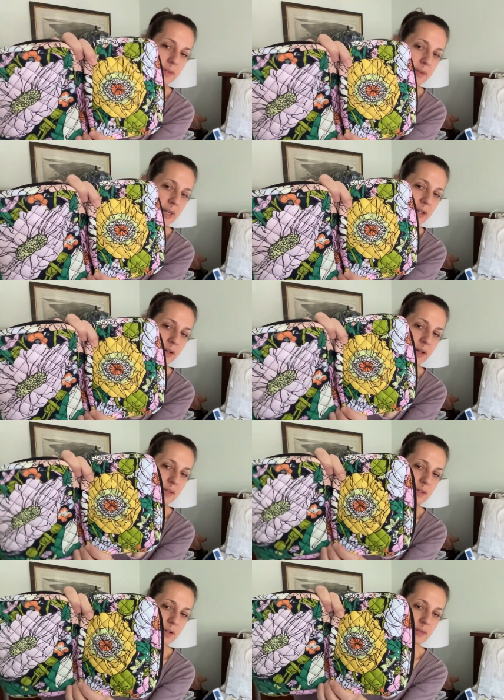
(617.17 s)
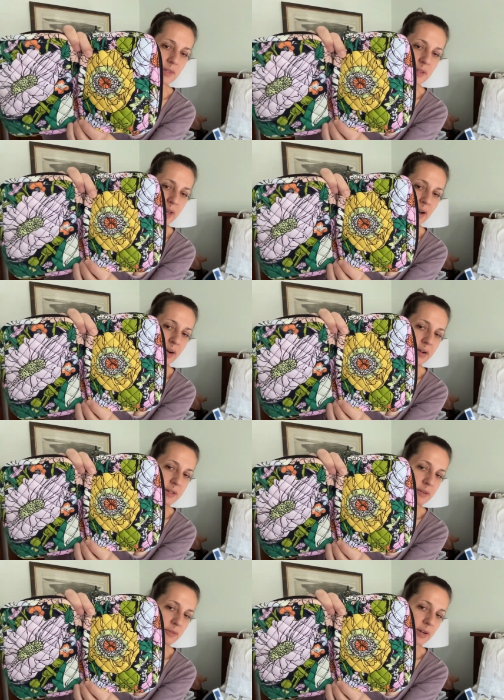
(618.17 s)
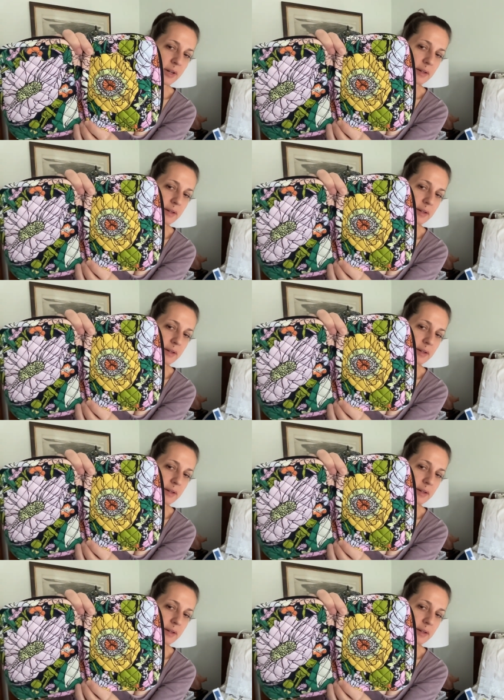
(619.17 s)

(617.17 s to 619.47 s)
Yeah, you can sort of see they are different.